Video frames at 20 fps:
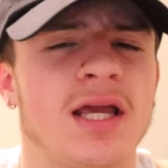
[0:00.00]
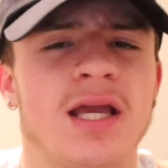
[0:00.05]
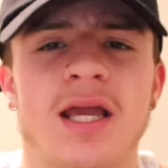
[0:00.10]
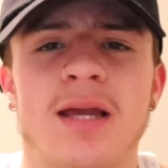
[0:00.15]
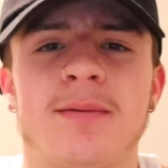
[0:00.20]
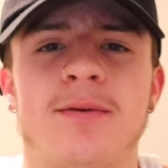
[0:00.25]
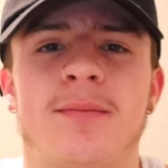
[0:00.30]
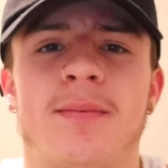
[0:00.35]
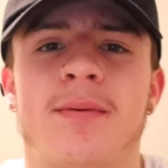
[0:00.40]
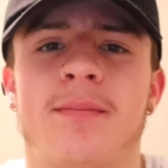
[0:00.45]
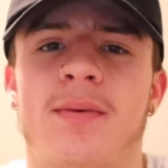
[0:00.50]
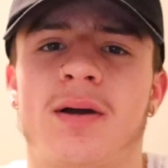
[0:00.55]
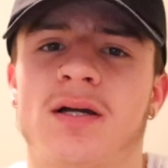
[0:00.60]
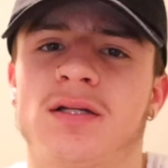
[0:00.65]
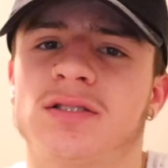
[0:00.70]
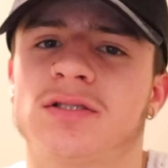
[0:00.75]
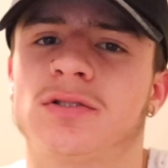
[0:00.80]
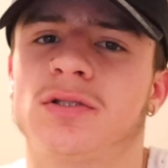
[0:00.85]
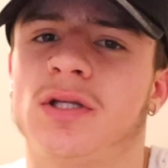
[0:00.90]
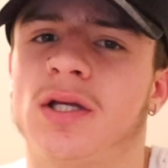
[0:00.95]
came to my
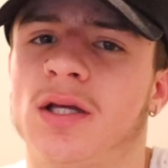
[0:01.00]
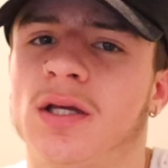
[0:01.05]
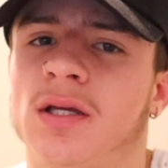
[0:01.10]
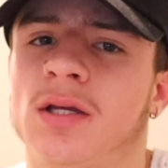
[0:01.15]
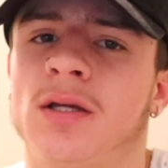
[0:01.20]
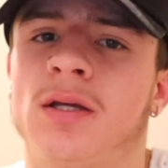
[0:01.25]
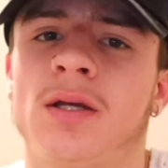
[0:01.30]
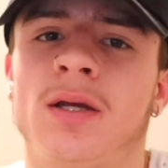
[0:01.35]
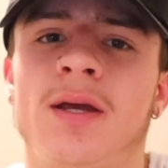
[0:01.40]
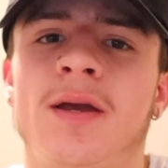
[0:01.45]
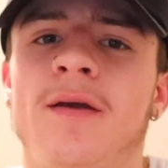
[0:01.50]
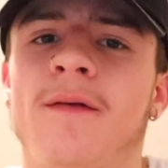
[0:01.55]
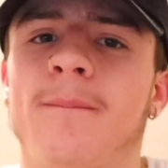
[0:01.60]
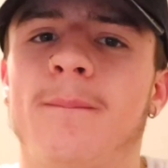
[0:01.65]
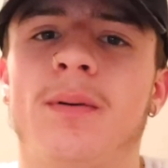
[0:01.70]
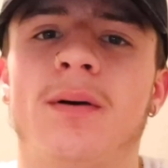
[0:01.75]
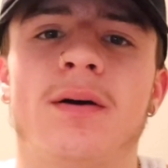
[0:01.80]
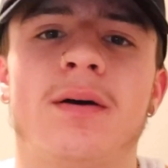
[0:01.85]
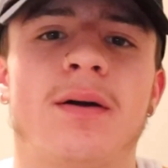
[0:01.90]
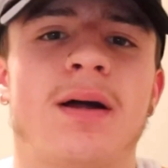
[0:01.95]
mind, so yeah.
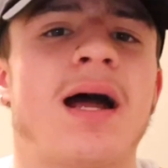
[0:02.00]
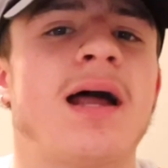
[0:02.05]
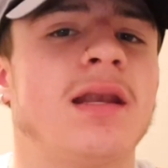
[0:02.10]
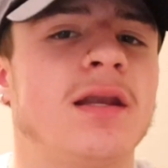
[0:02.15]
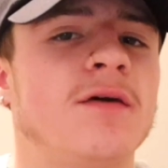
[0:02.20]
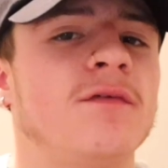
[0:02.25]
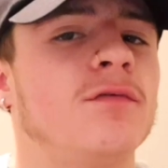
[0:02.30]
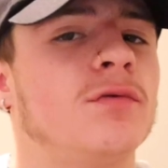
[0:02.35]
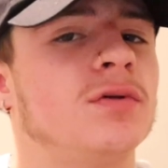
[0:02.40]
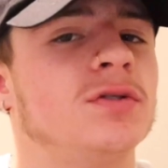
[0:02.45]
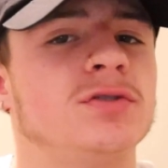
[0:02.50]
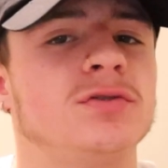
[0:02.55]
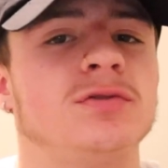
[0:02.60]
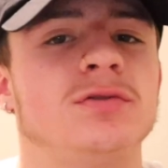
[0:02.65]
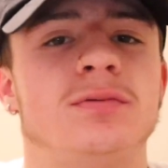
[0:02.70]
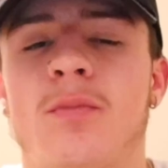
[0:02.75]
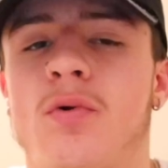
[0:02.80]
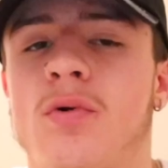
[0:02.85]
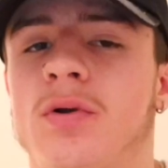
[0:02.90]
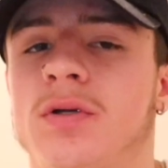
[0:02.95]
But I love orange
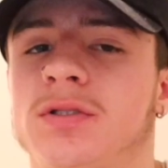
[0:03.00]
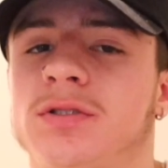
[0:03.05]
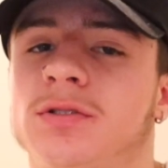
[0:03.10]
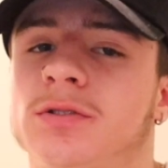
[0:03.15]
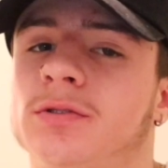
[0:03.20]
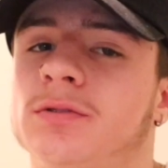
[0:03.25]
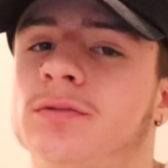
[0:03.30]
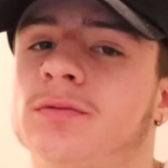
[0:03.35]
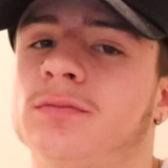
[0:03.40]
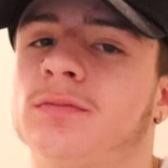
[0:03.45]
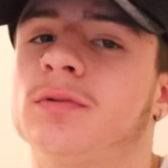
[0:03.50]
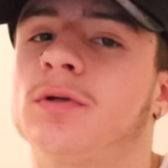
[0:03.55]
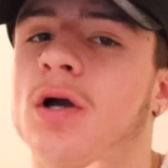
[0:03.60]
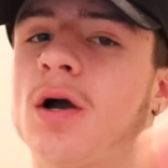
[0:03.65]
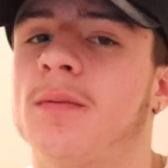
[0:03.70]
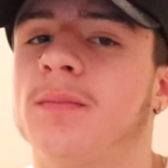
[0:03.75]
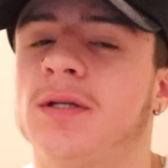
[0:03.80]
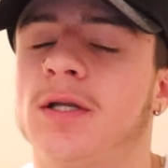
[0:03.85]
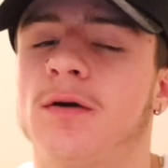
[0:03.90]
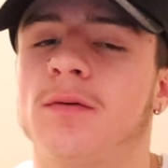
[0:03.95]
juice more, so
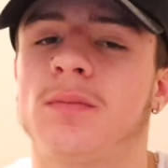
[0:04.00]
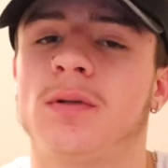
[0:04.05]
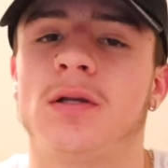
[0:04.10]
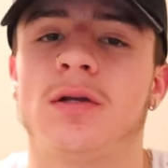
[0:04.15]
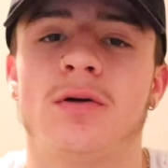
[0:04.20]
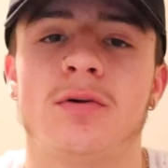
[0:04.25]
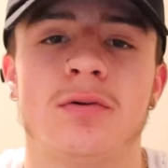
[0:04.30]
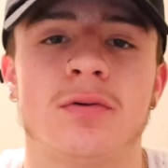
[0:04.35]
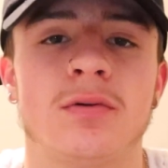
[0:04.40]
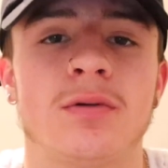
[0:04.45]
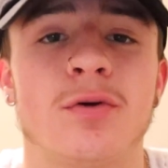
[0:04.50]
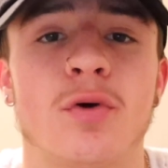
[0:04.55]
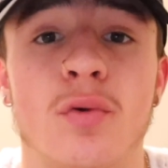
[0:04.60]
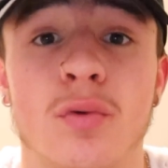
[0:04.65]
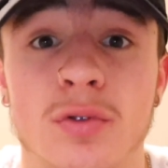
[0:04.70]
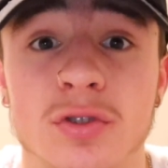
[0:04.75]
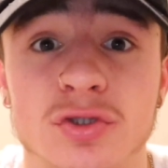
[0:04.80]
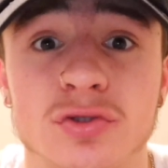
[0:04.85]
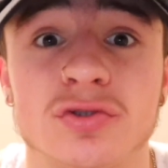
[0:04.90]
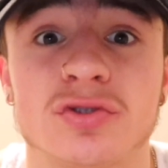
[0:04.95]
comment down below,
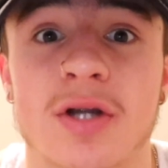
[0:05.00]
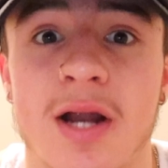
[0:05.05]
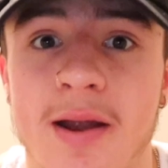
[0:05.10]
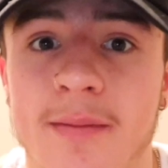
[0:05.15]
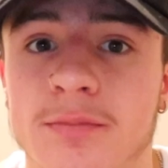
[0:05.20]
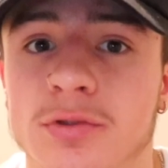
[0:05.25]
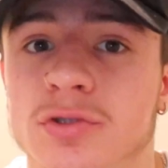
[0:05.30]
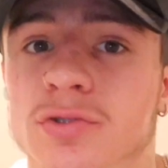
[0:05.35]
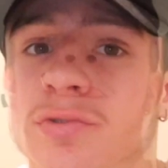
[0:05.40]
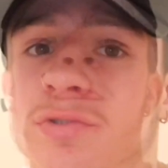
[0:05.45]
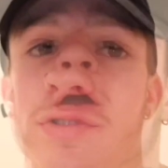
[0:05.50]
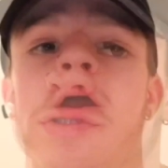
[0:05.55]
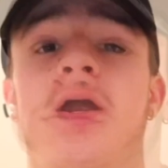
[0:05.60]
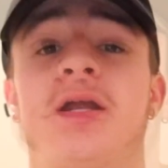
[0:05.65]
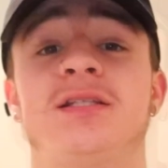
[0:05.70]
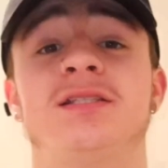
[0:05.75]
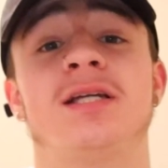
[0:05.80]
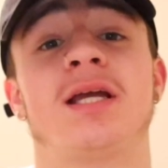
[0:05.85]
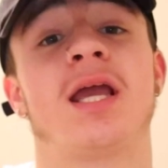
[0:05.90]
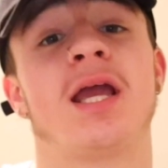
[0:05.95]
orange juice or apple juice.
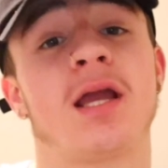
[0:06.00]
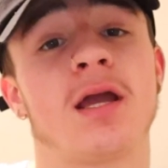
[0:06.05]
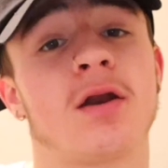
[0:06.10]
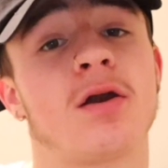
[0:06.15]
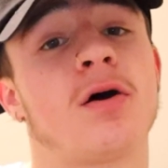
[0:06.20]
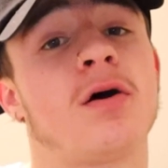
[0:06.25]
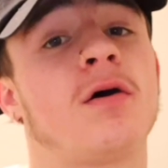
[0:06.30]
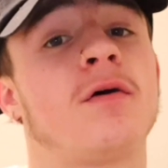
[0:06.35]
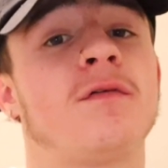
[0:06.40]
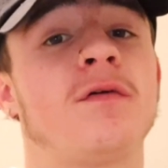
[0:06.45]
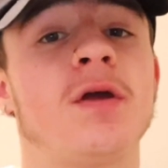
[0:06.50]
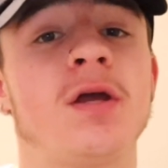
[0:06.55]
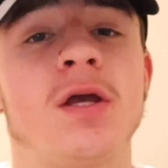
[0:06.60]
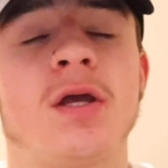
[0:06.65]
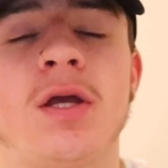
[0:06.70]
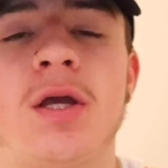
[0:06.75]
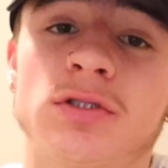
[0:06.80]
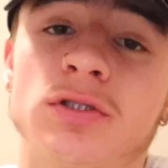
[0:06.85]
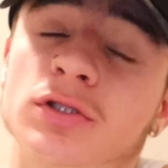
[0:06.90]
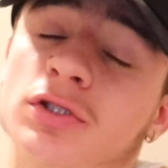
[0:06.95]
Alright, to kick it off,
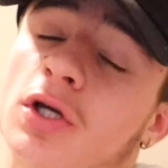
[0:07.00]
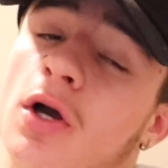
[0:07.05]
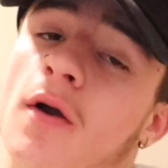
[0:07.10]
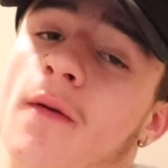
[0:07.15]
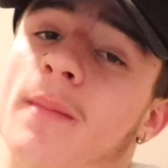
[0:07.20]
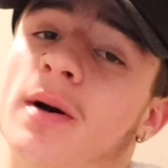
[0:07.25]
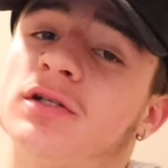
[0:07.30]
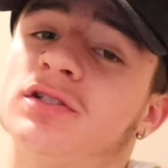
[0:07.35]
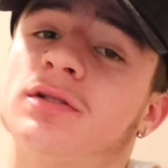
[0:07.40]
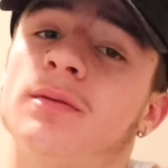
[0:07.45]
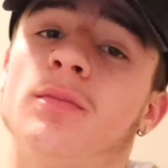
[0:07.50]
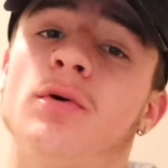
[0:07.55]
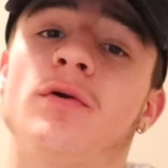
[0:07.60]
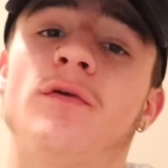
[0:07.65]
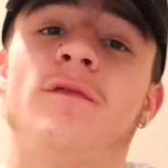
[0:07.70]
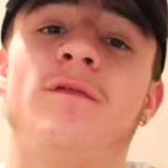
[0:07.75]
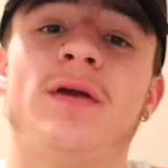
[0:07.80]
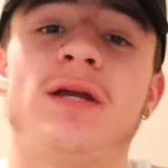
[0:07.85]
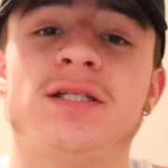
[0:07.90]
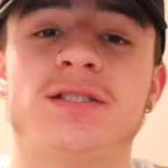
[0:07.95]
talk about some
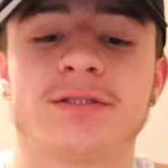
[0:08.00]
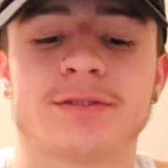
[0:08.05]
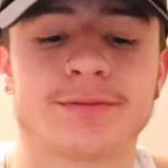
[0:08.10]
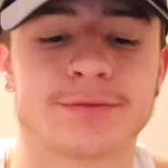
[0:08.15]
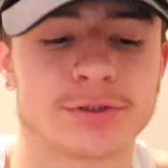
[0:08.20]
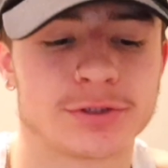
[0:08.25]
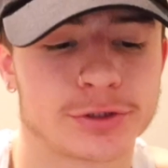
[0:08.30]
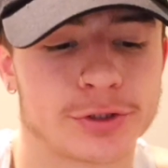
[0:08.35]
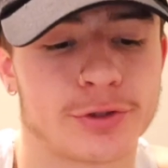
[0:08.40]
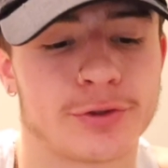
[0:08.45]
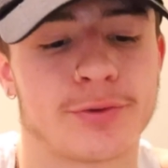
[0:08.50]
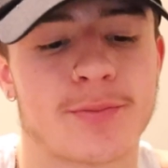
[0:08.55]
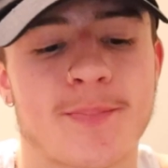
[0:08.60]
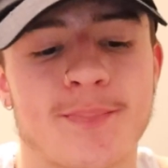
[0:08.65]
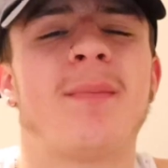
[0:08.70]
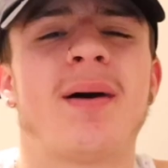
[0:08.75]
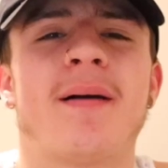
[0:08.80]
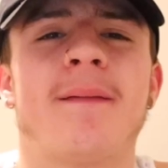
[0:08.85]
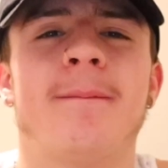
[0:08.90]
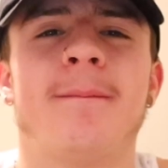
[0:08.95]
motivation. So
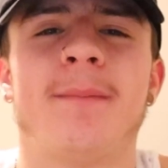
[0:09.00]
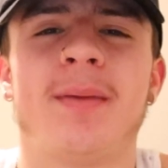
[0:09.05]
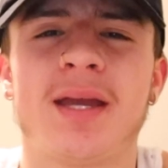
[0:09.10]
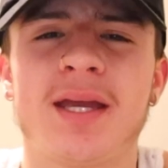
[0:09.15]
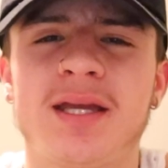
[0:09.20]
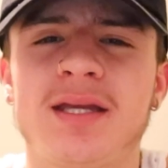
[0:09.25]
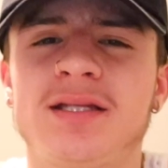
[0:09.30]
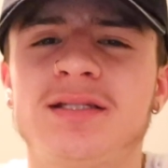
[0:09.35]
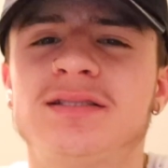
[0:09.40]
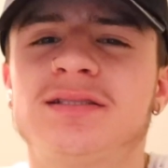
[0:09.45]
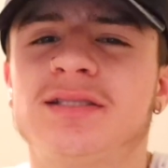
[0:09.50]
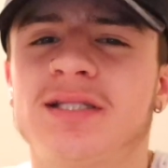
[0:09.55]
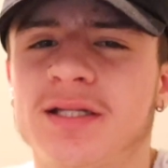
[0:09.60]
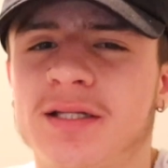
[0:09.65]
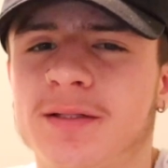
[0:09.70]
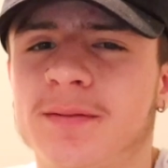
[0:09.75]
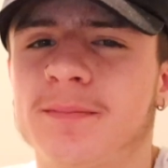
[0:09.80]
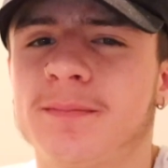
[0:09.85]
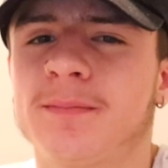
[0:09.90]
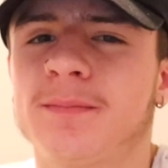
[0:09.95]
my main
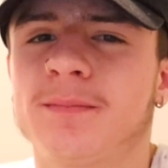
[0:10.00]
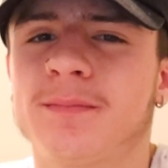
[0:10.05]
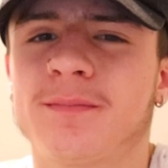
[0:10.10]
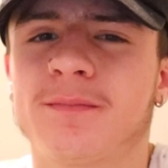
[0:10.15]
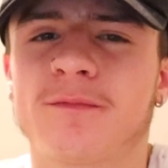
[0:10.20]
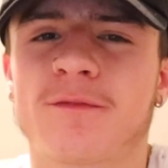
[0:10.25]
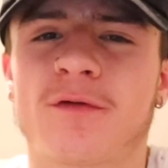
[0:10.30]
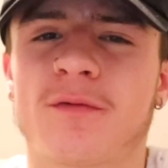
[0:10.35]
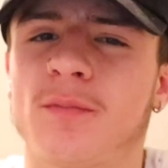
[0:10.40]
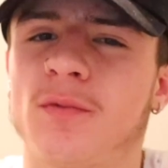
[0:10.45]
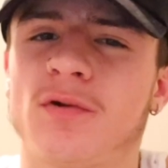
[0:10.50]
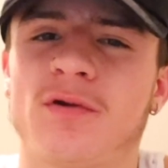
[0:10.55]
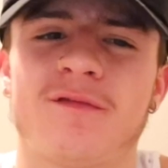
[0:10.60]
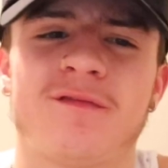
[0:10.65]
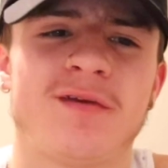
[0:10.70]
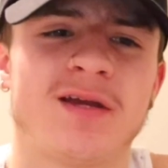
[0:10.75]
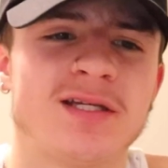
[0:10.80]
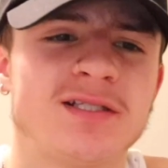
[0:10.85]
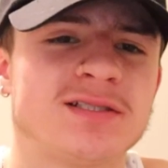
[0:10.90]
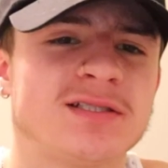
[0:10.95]
tip for
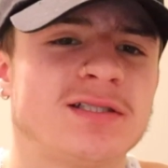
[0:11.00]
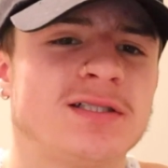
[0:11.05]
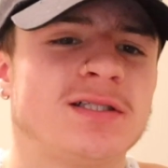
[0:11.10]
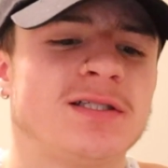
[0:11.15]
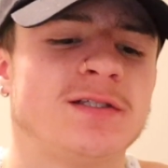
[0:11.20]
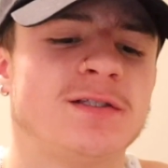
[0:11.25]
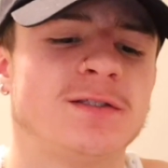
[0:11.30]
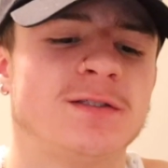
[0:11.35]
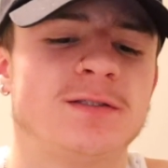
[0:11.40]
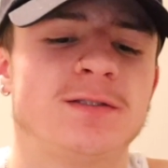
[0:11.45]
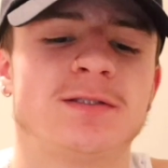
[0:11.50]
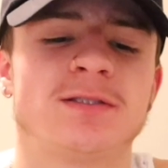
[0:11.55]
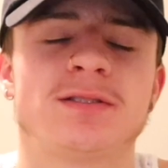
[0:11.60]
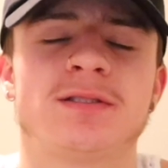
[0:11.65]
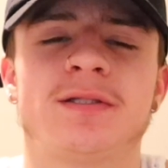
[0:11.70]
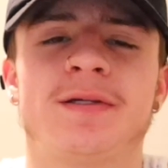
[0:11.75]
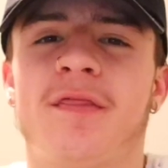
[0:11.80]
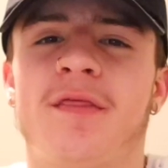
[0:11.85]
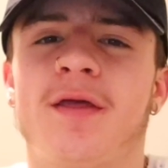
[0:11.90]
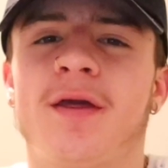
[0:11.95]
motivation is
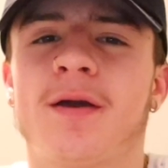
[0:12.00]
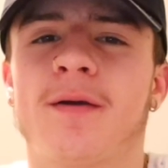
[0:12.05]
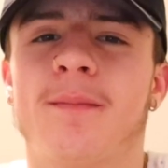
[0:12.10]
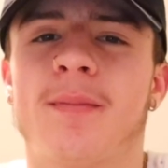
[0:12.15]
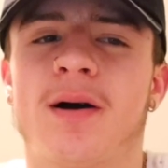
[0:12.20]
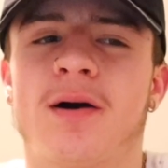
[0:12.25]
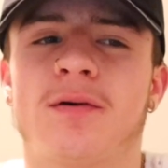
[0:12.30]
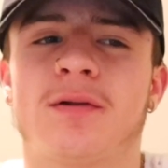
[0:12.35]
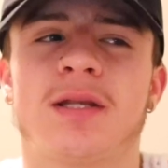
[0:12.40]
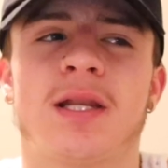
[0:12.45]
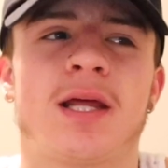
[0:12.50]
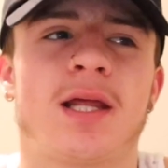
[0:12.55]
think about